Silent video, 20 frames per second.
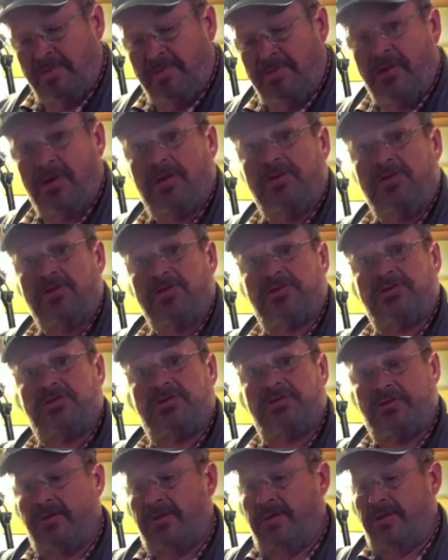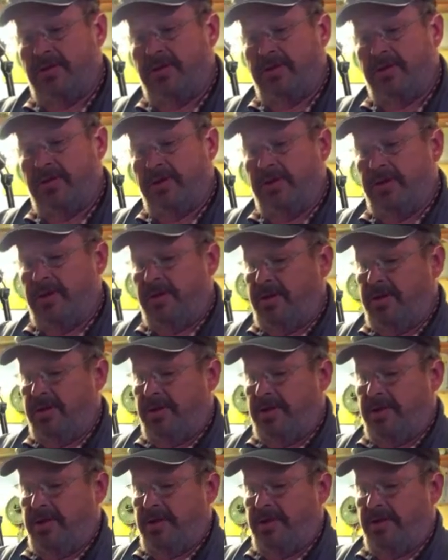balls
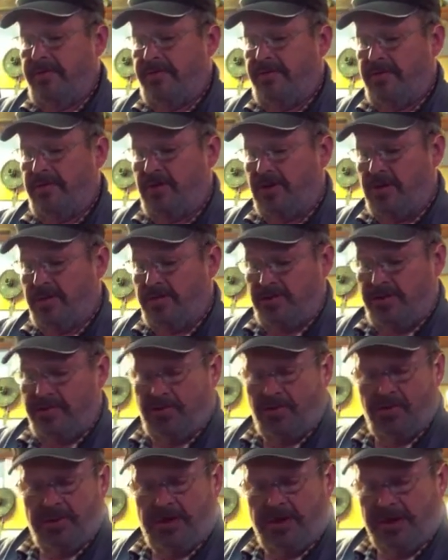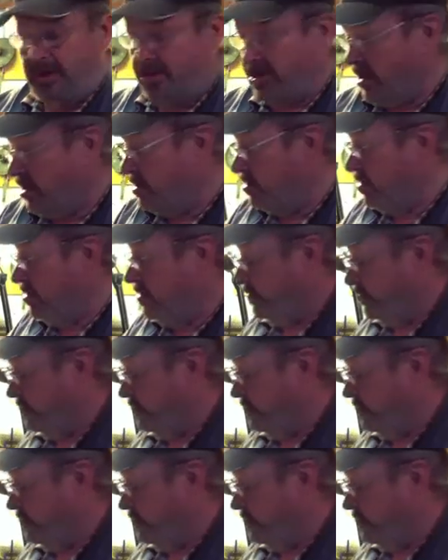from the wood I got,